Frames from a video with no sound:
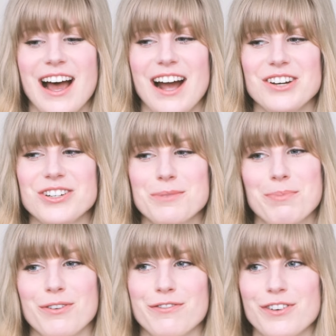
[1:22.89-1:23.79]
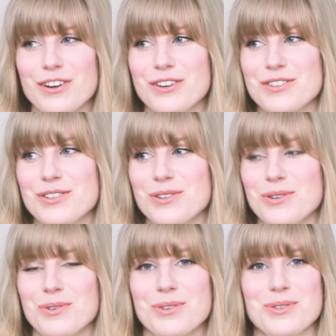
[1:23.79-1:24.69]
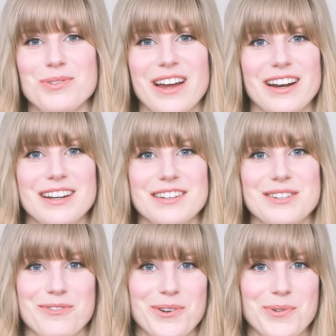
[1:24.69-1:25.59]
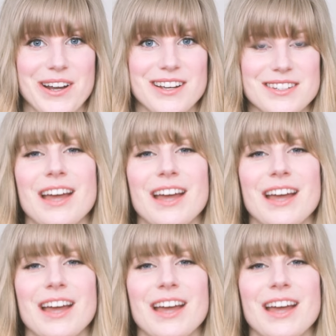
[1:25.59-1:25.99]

I just prefer to do that in different ways.